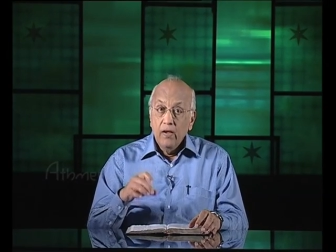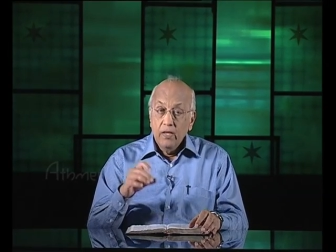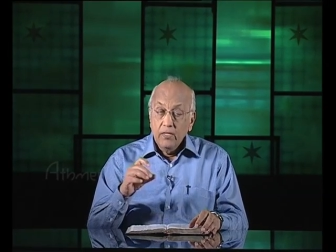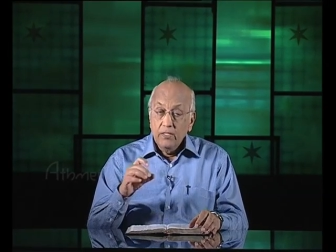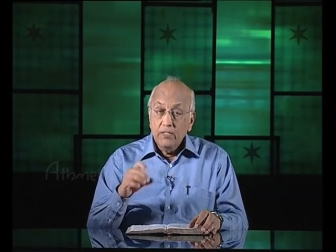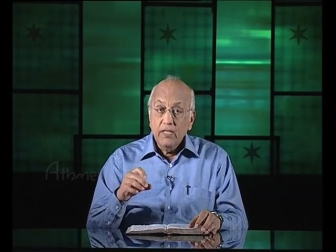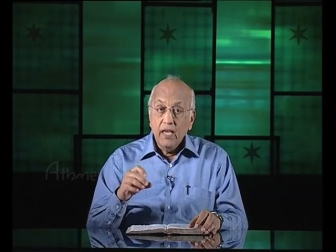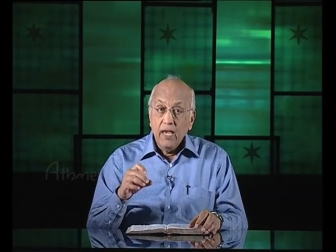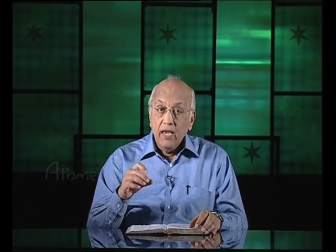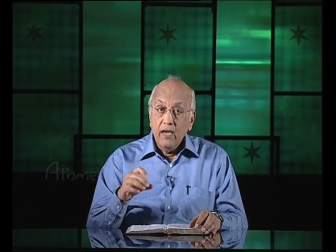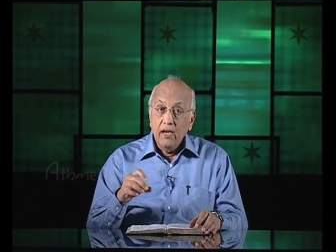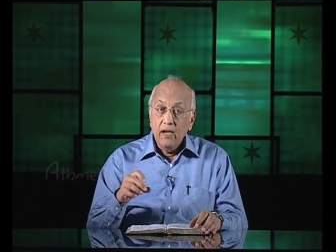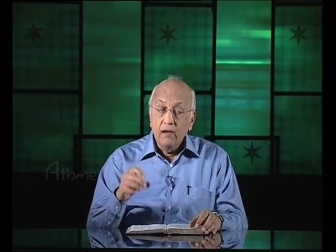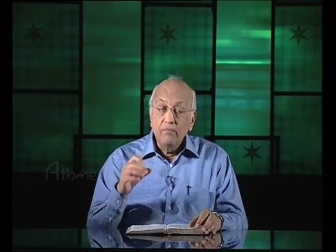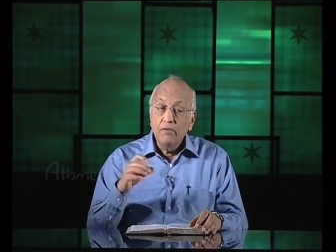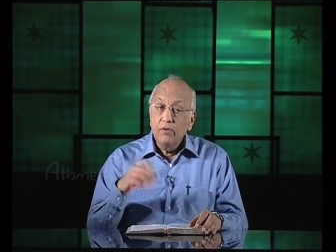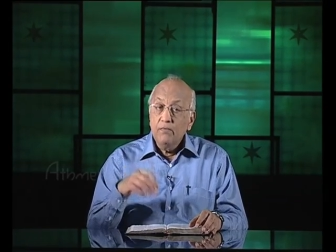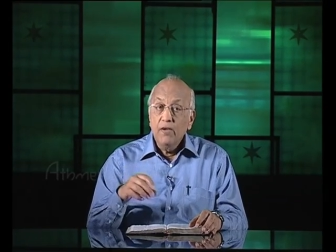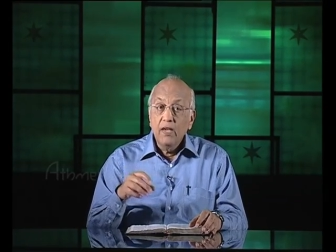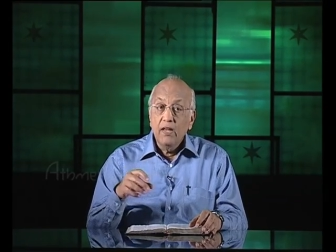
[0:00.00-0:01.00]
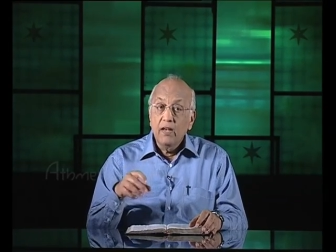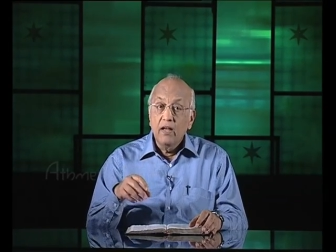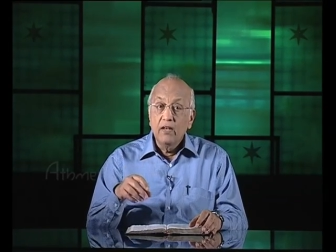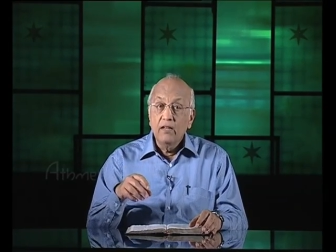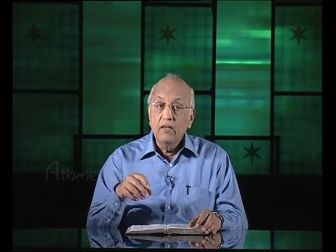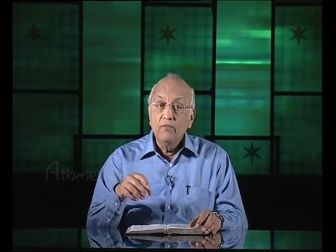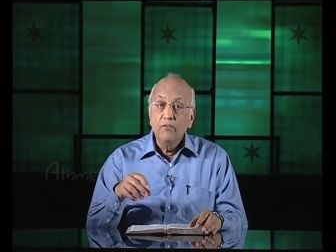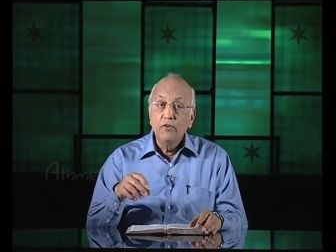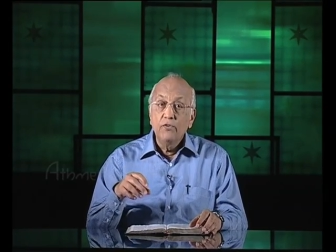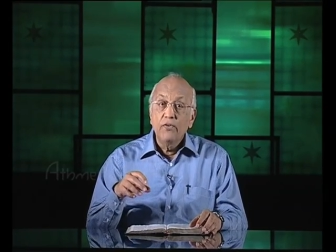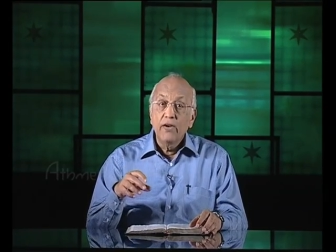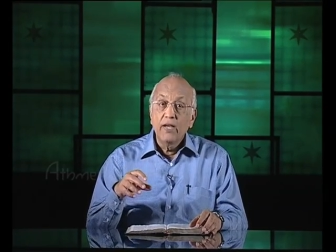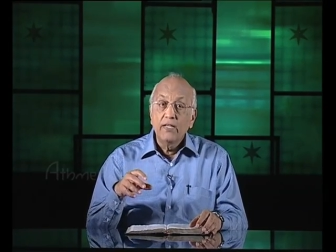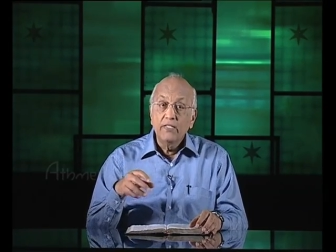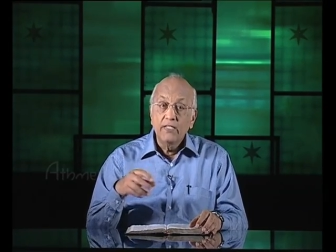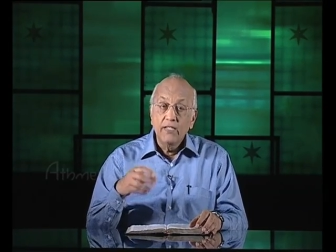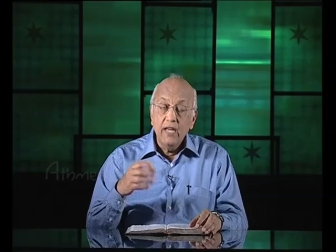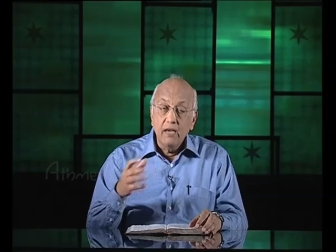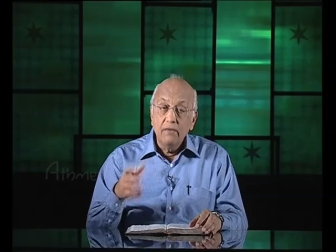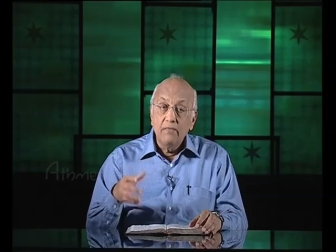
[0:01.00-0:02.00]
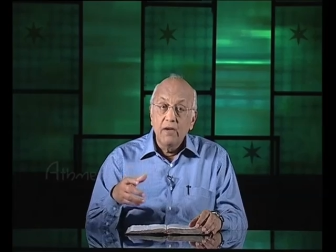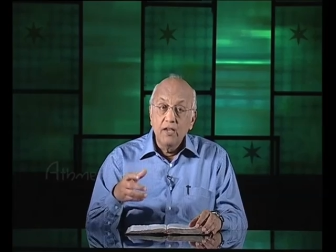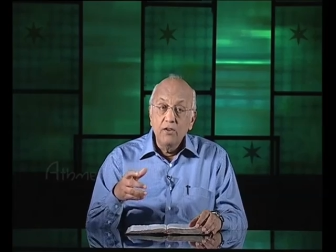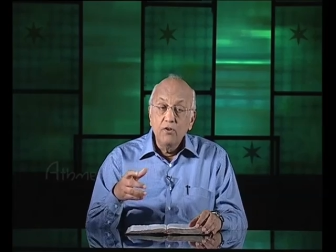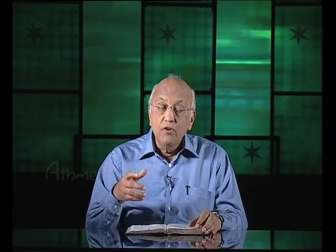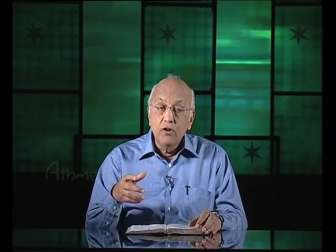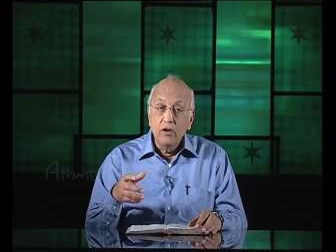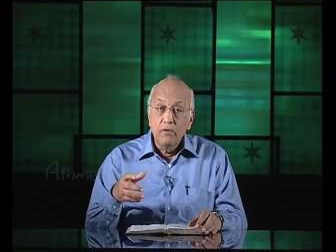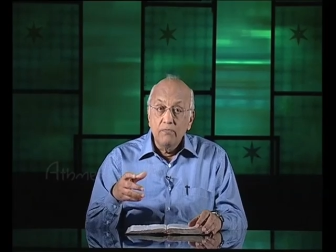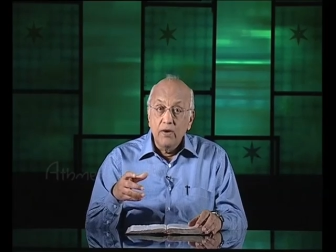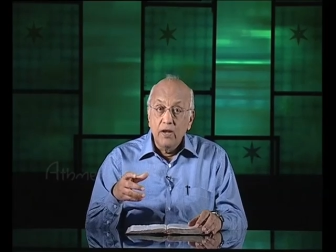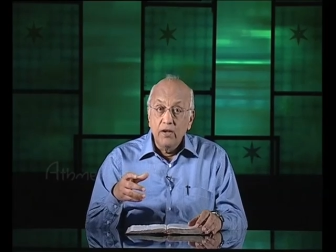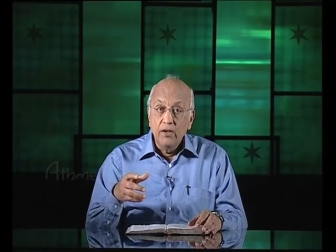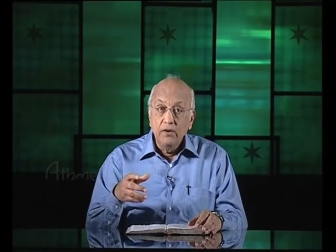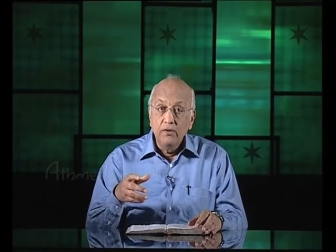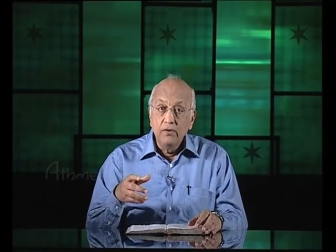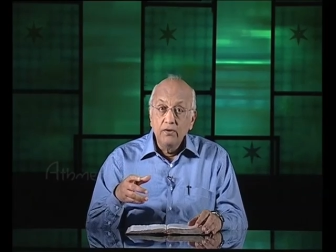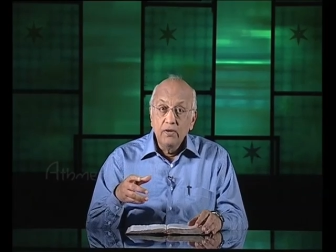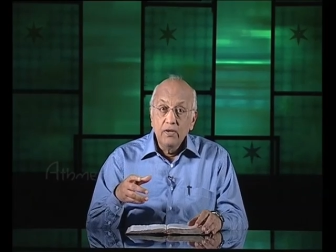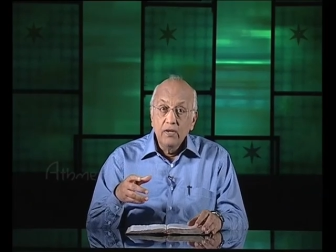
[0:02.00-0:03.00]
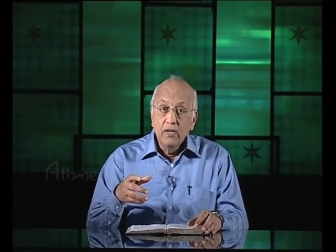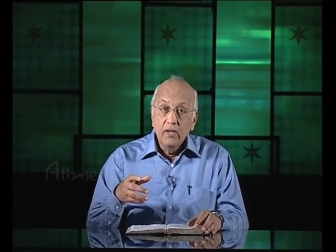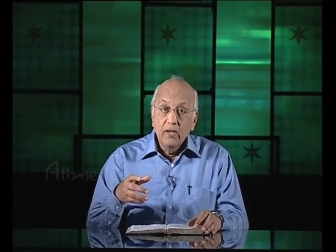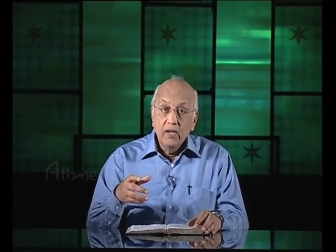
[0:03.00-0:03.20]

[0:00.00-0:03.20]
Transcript: his saying, Come to me and I'll give you rest, take my yoke upon you,